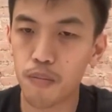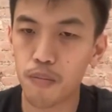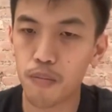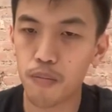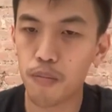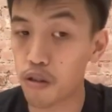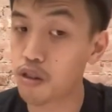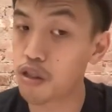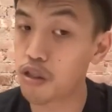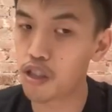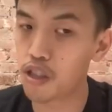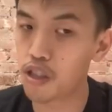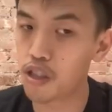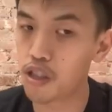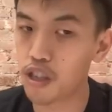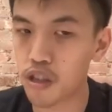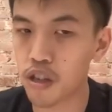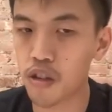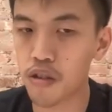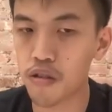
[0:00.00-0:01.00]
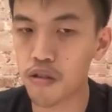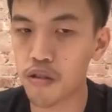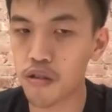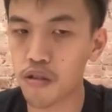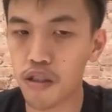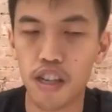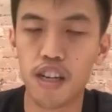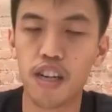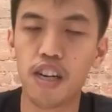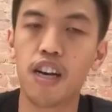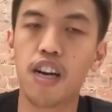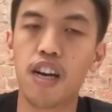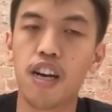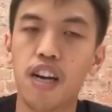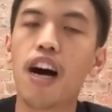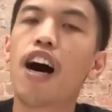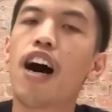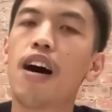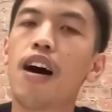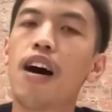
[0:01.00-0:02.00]
for me to consider it secure.
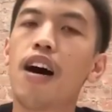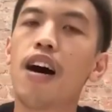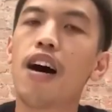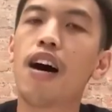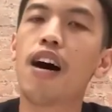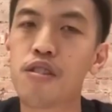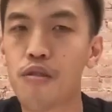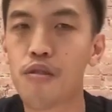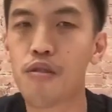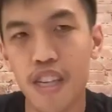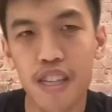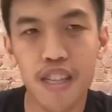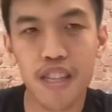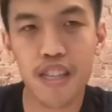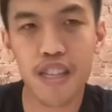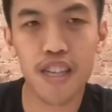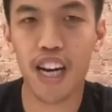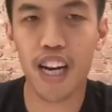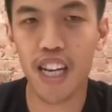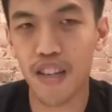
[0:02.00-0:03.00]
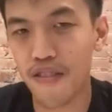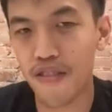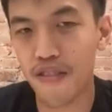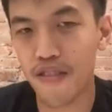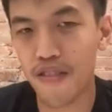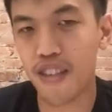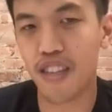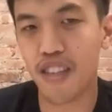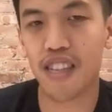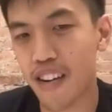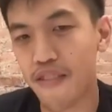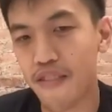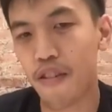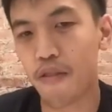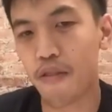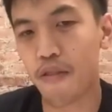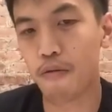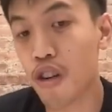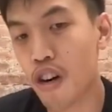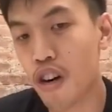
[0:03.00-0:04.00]
And so these are kind of these like
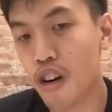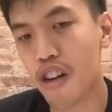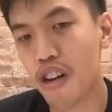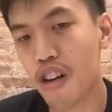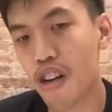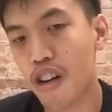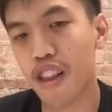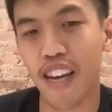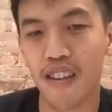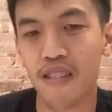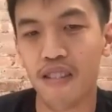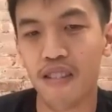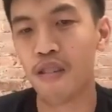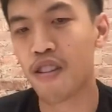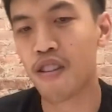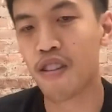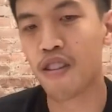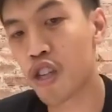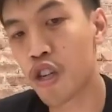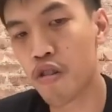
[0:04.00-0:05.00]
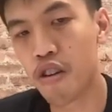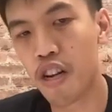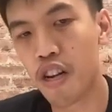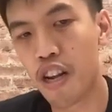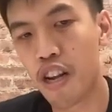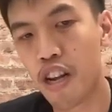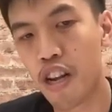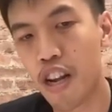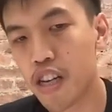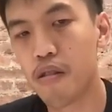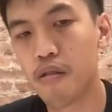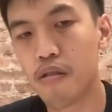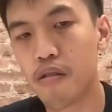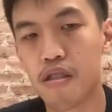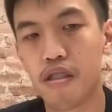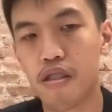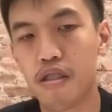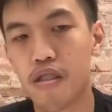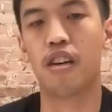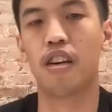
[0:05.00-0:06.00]
what we call like security
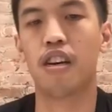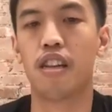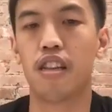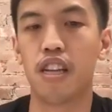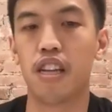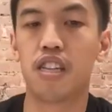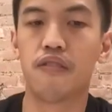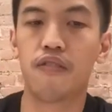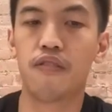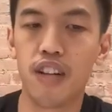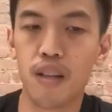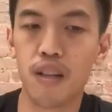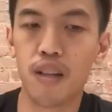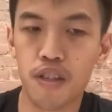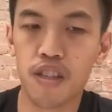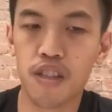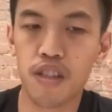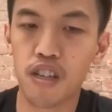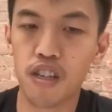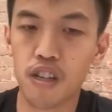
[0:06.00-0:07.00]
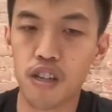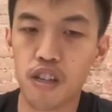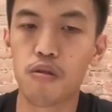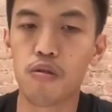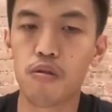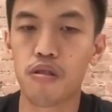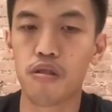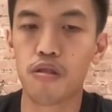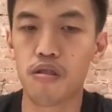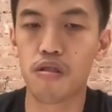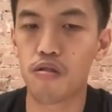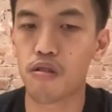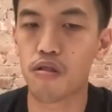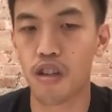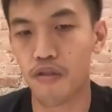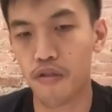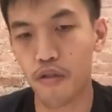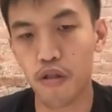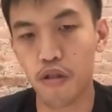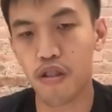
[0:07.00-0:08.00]
Legos that developers can use to
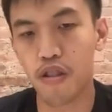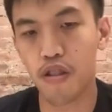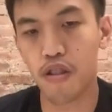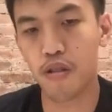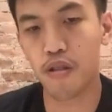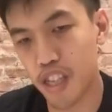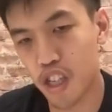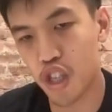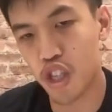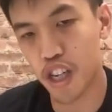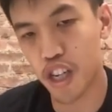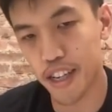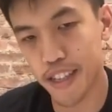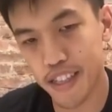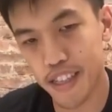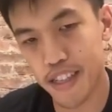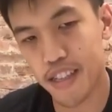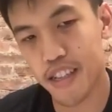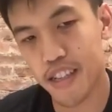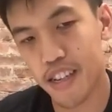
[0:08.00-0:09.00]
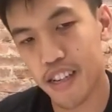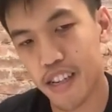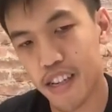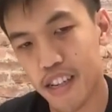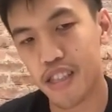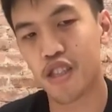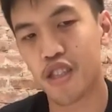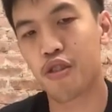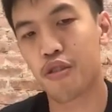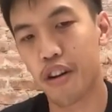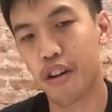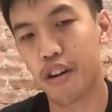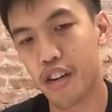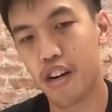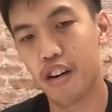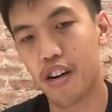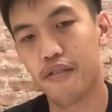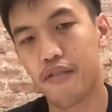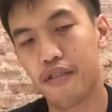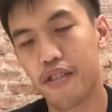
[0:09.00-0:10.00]
kind of ultimately adjust the
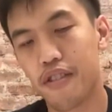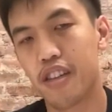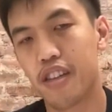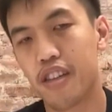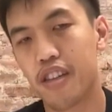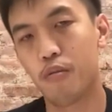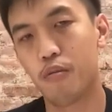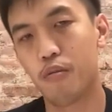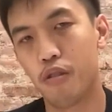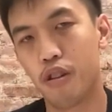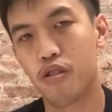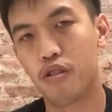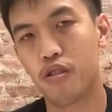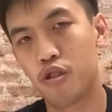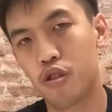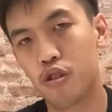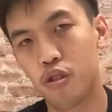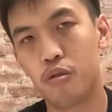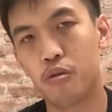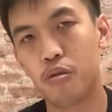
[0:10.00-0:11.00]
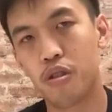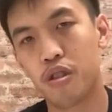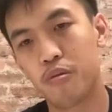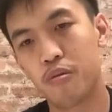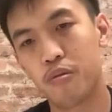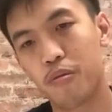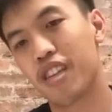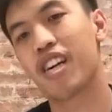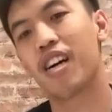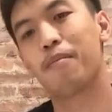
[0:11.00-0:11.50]
trade-off that they want to choose when it